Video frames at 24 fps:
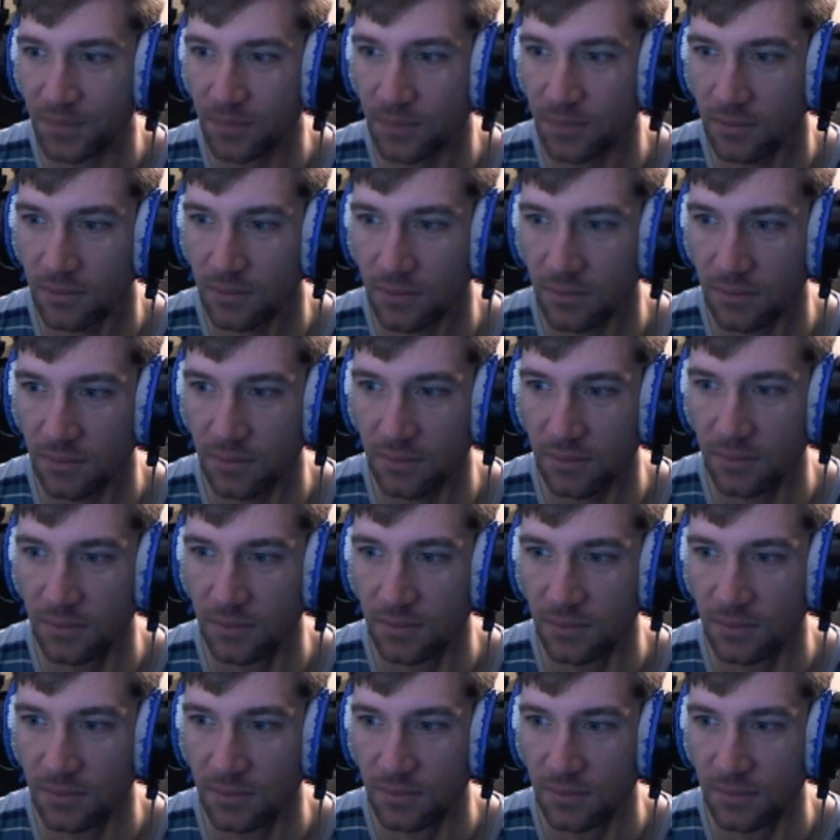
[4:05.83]

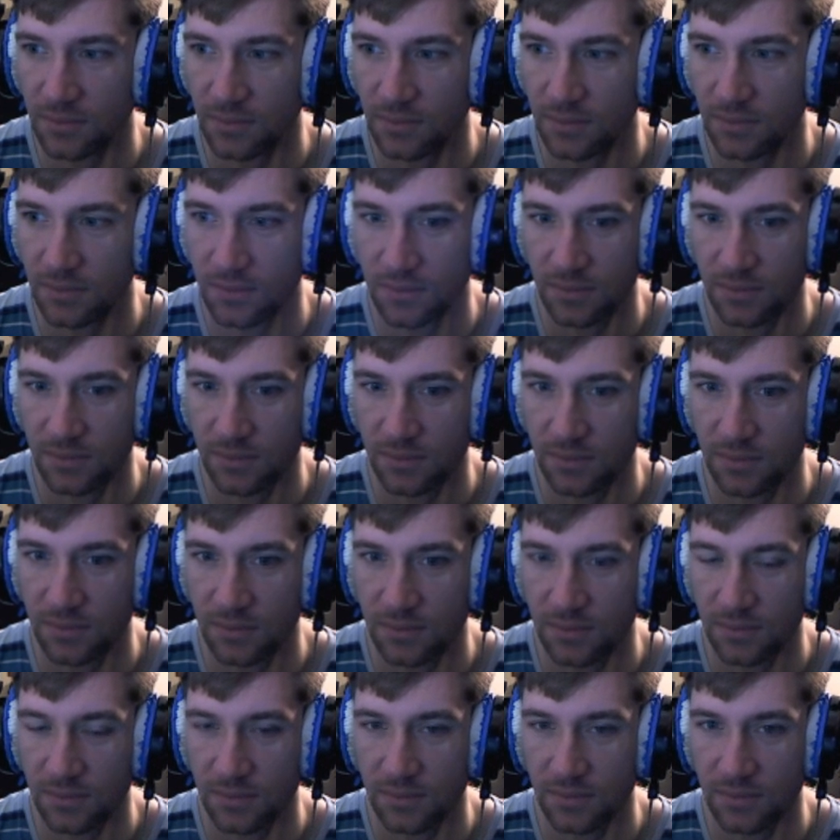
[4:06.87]

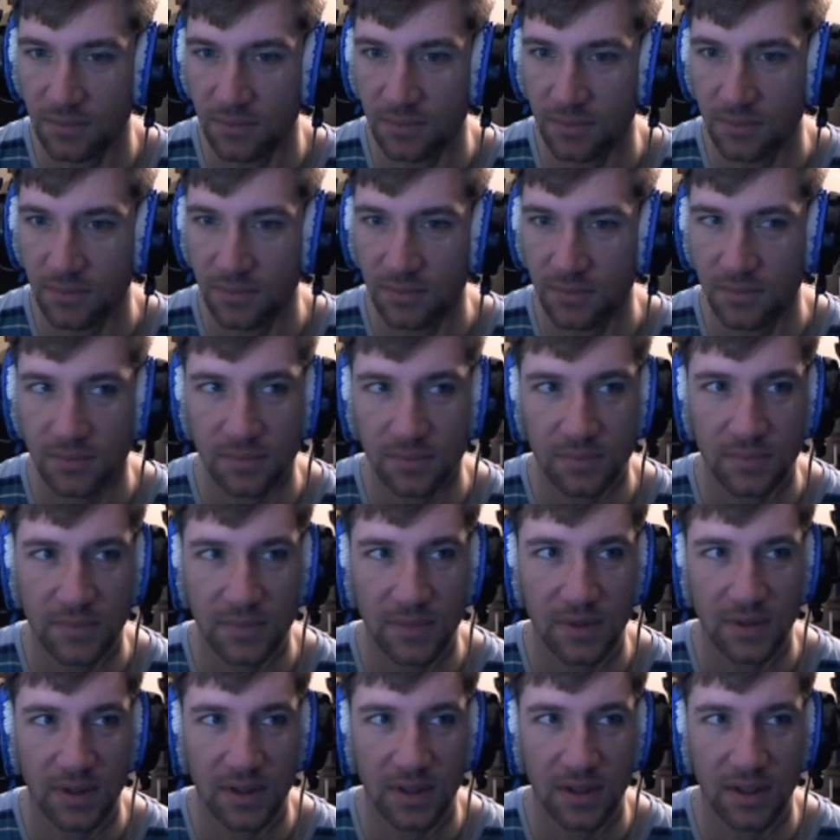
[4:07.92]

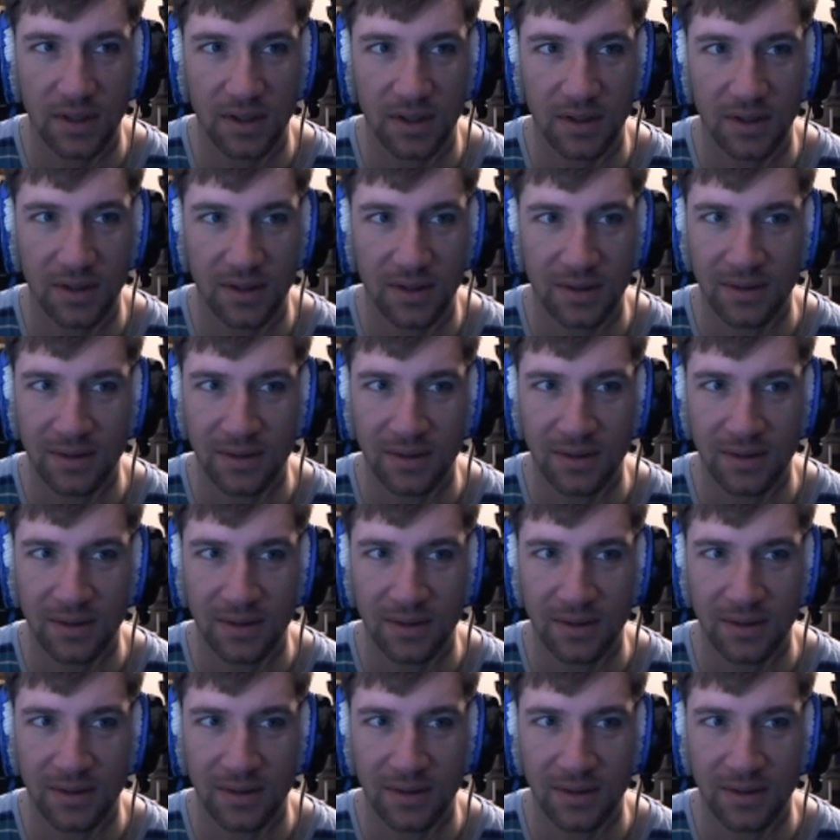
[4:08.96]
[no speech]